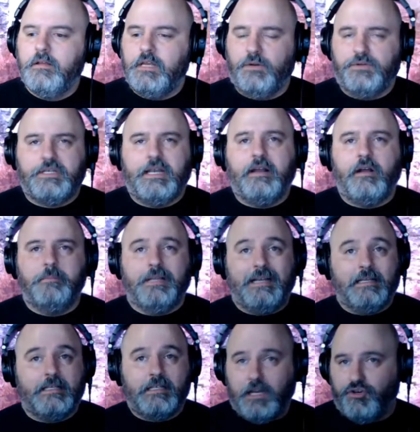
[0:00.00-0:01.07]
setting up like
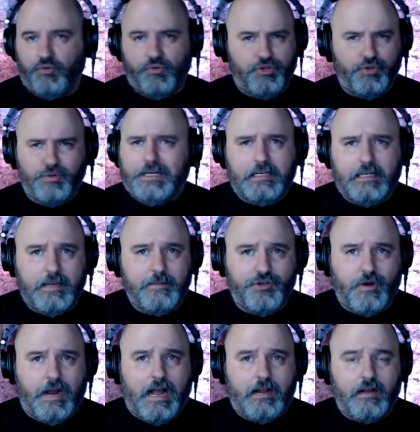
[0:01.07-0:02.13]
a schedule you need to keep
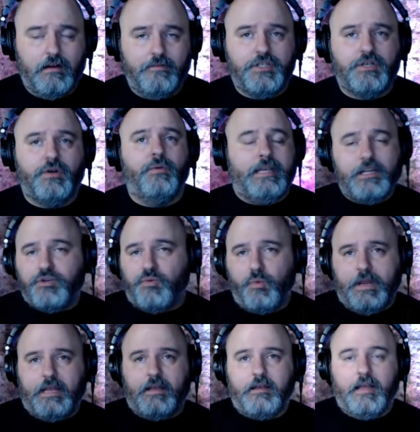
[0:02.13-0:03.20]
track of. So each
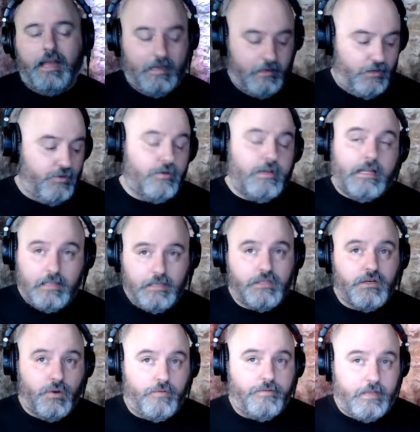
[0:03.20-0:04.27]
week, and you'll get these
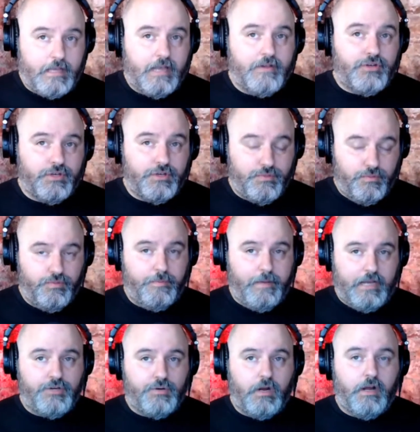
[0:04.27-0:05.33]
notifications through the
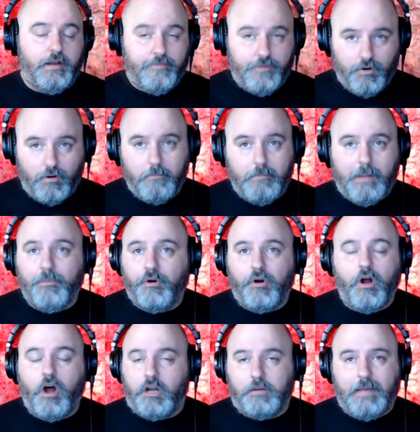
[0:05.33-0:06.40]
Patreon if you're a member
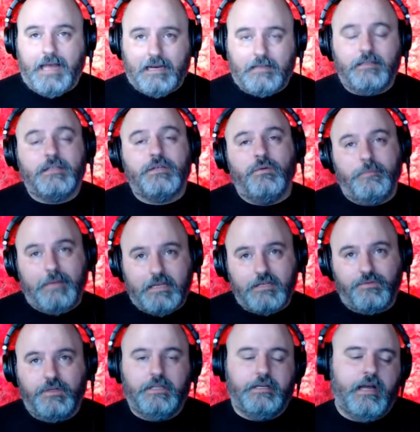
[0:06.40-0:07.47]
automatically. So it makes it
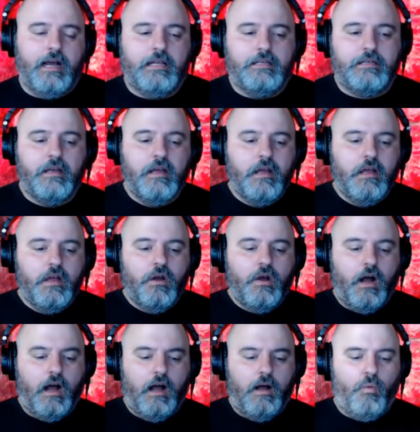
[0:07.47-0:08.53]
really nice.
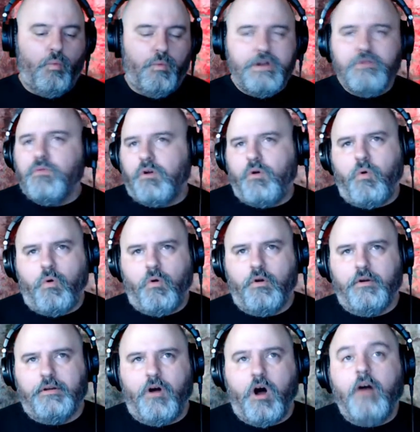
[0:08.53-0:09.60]
We
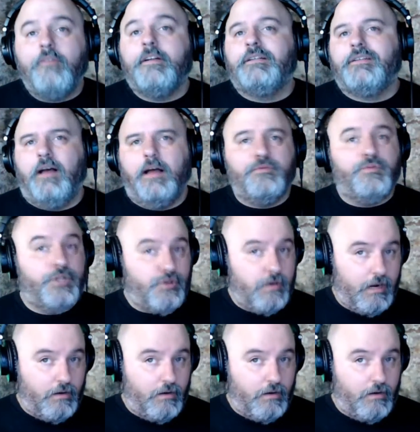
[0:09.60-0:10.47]
record, oftentimes we try to